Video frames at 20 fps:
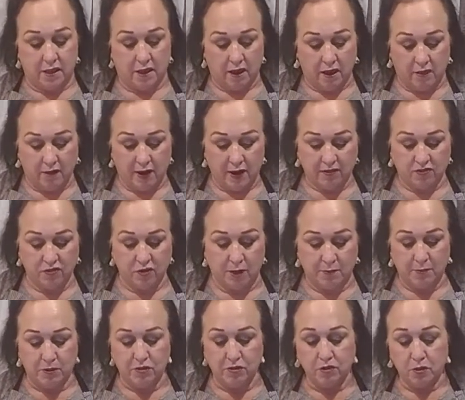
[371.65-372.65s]
All right, so I'm
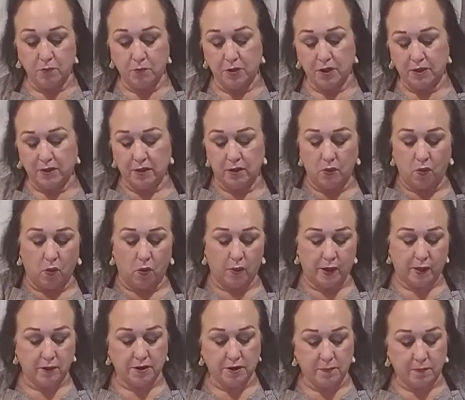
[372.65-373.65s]
going to just put a little
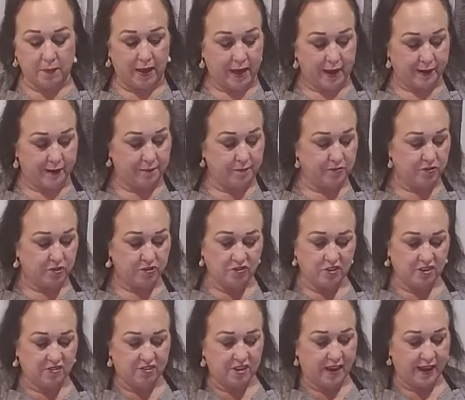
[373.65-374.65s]
oil on the bottom, just
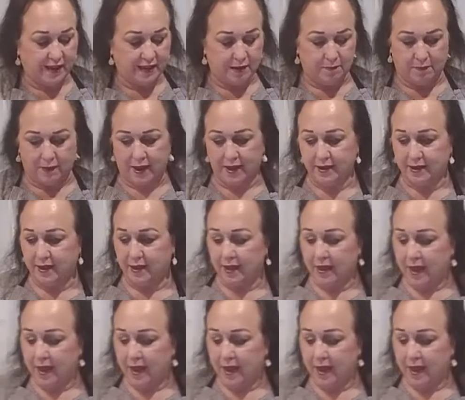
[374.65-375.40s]
a tiny bit.